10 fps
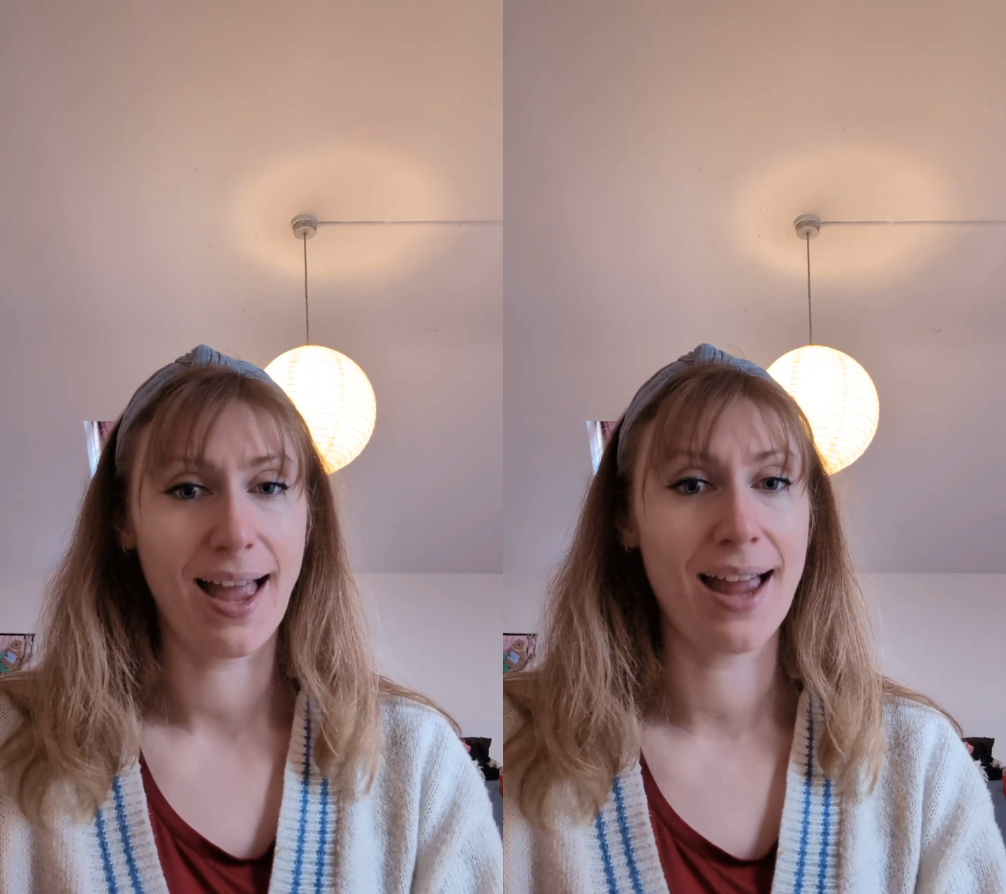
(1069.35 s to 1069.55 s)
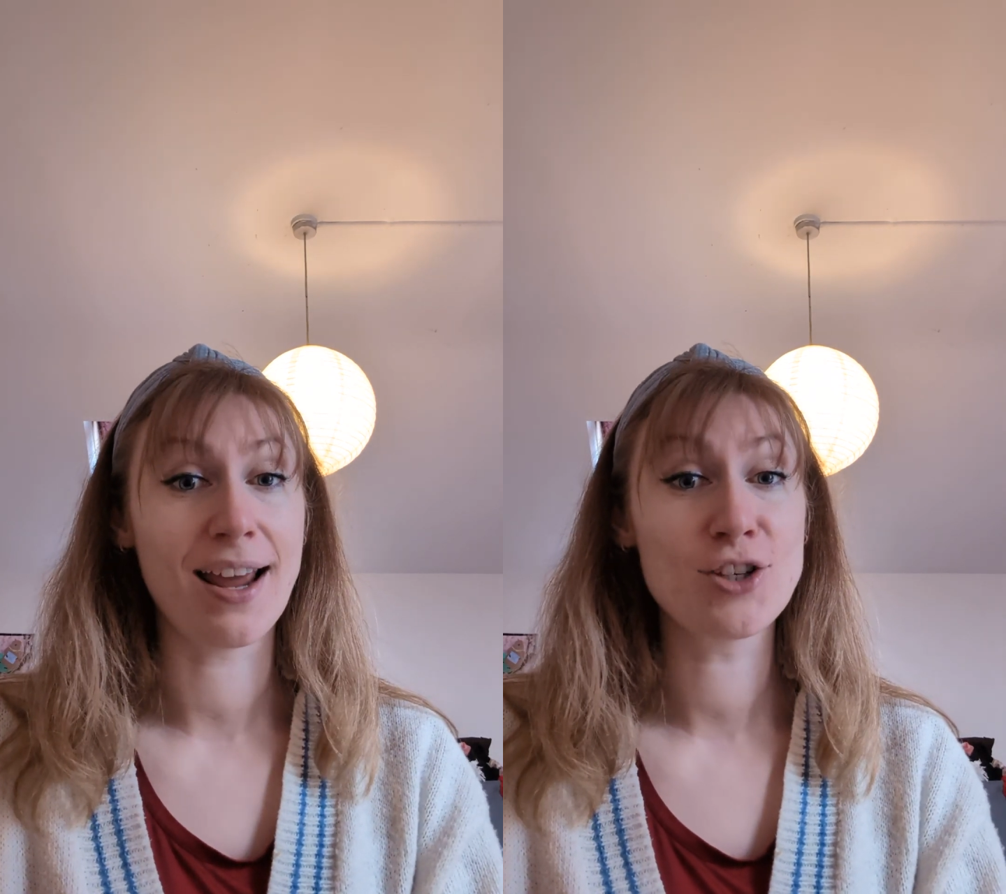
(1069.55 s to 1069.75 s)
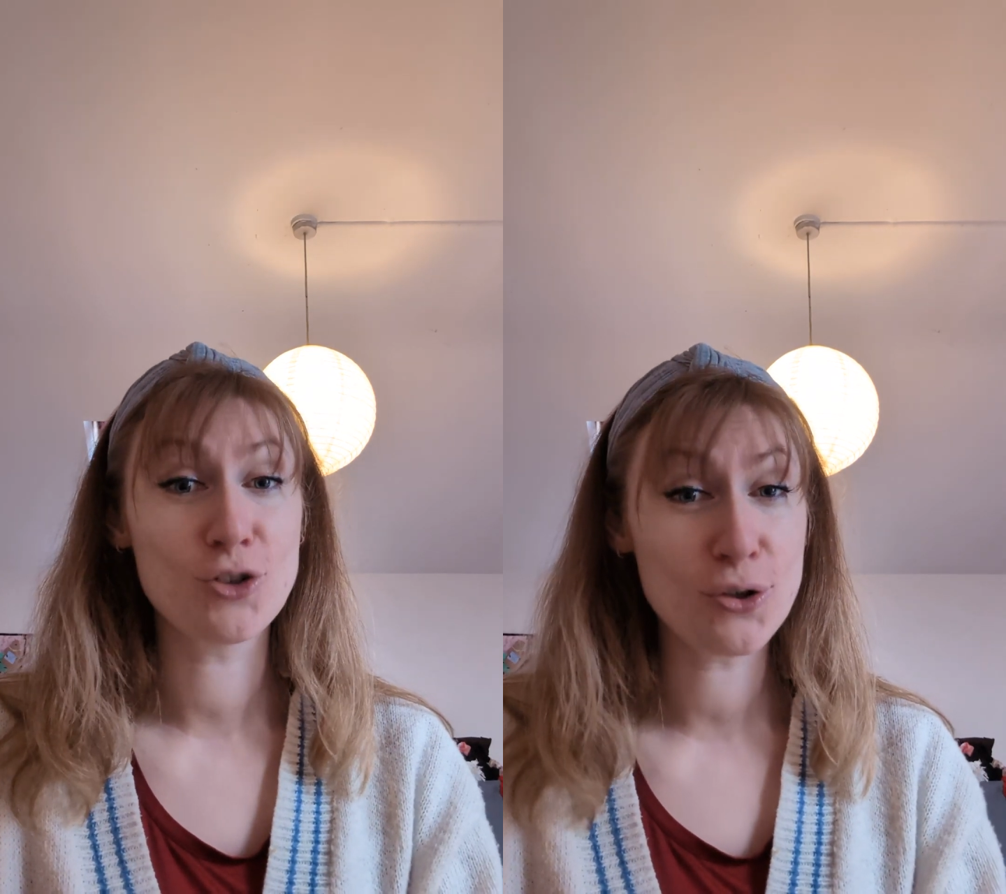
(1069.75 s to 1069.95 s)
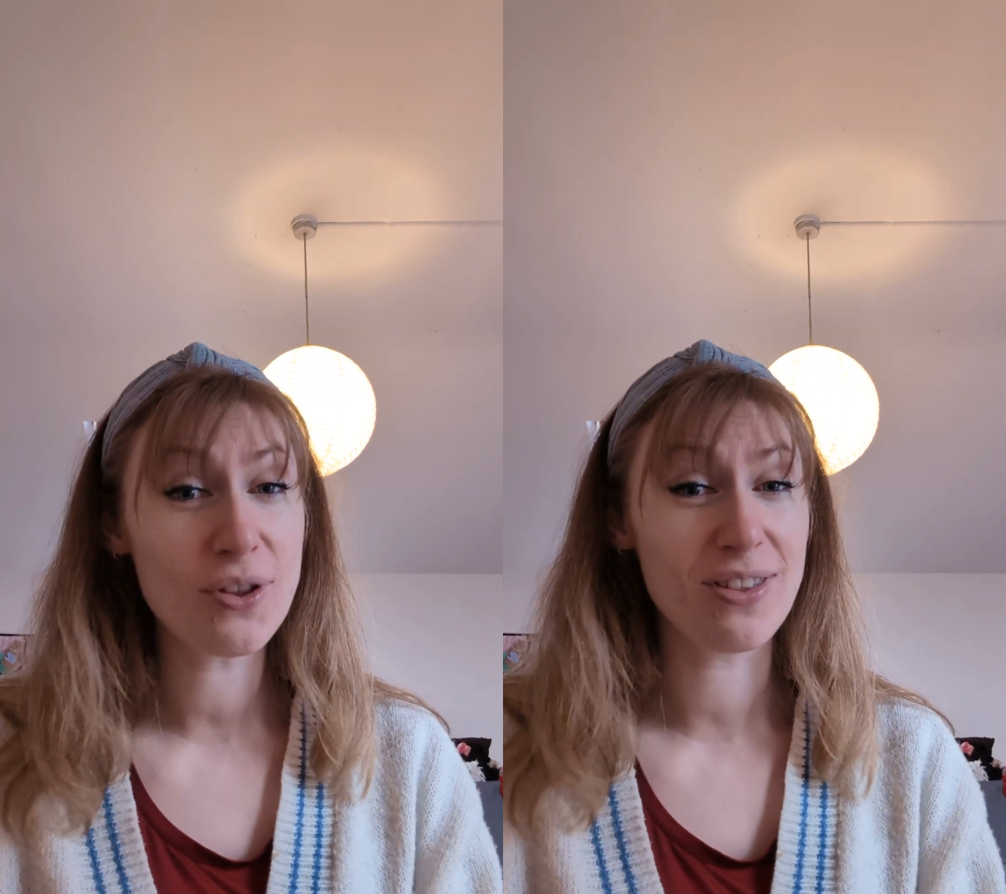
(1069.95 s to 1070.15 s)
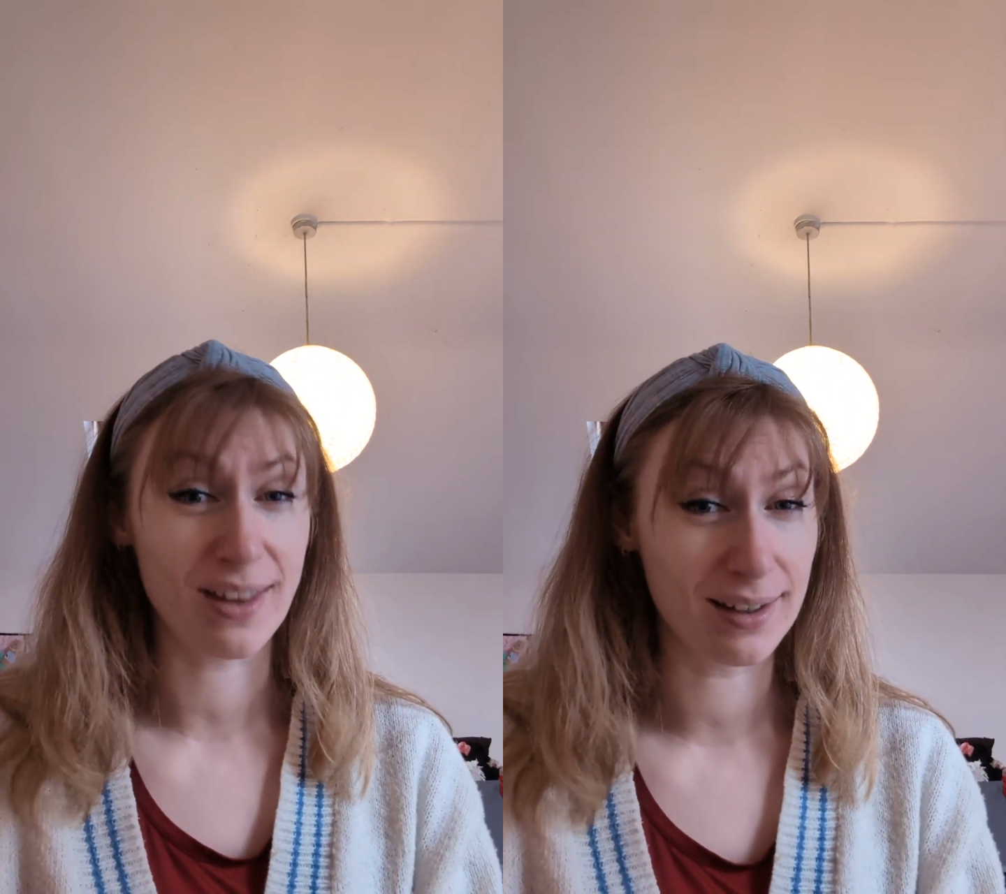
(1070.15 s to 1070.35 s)
And I do
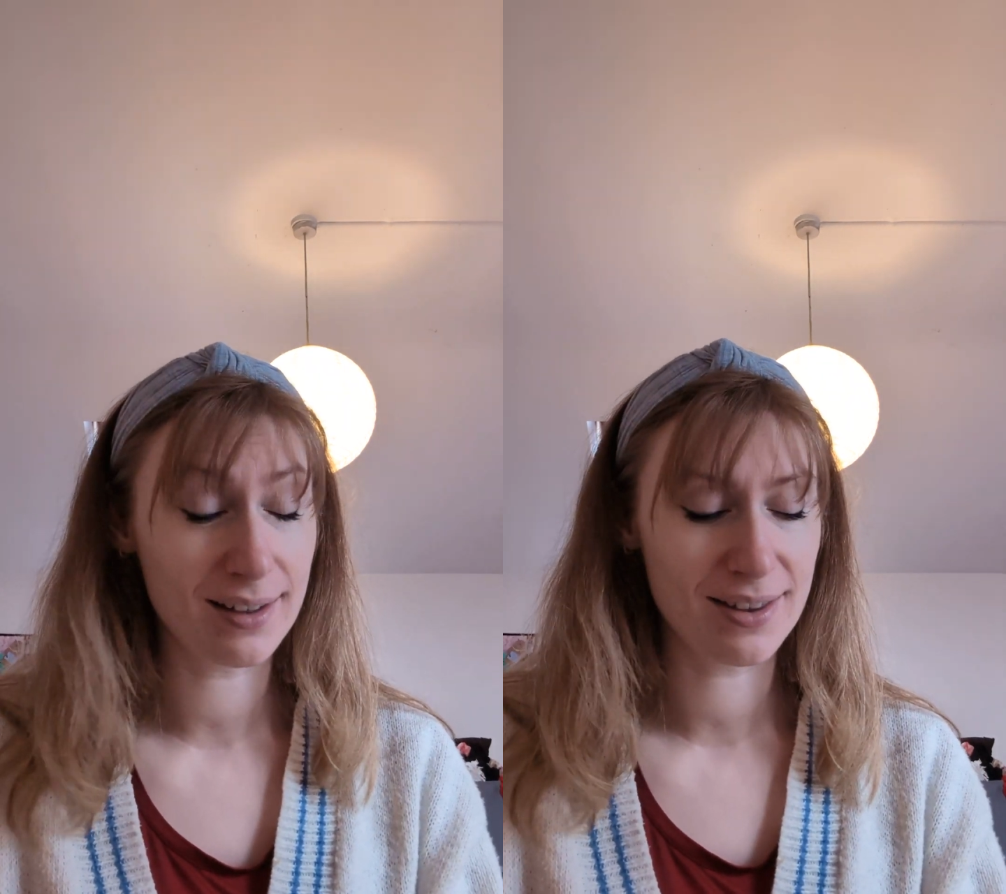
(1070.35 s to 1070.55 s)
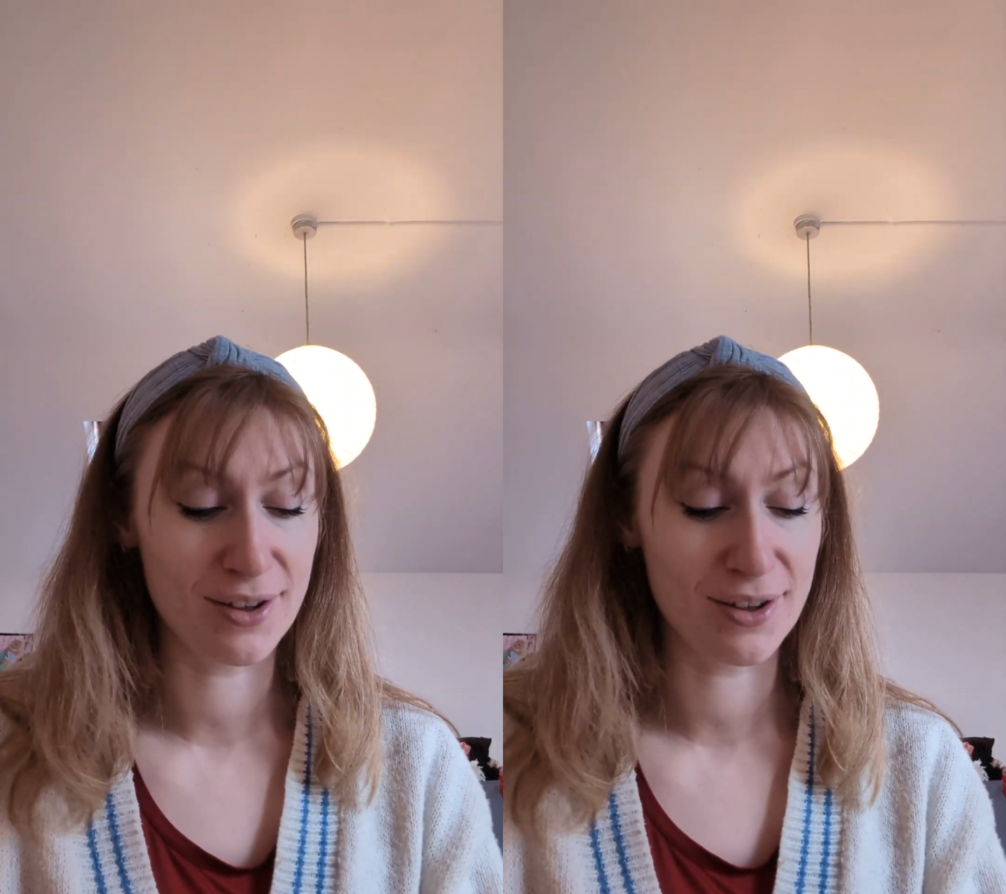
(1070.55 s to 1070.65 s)
think